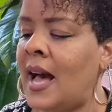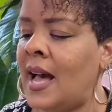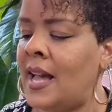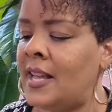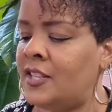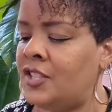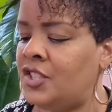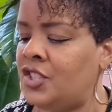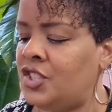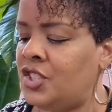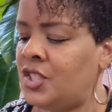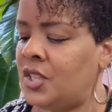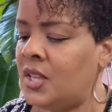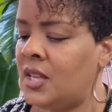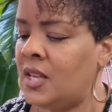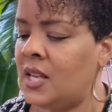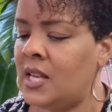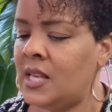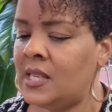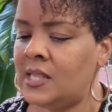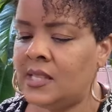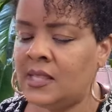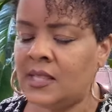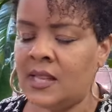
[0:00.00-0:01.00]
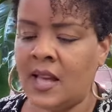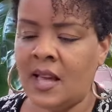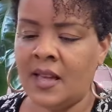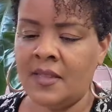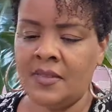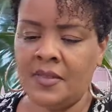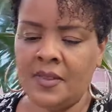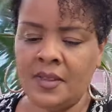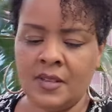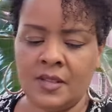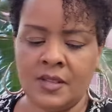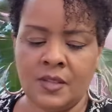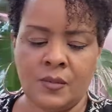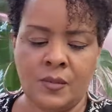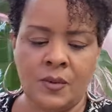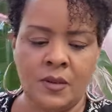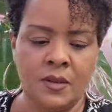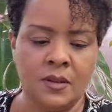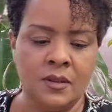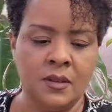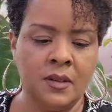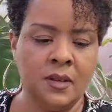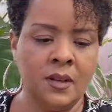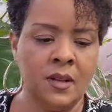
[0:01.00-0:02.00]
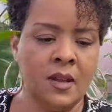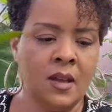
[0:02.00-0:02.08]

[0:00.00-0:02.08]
I just got this one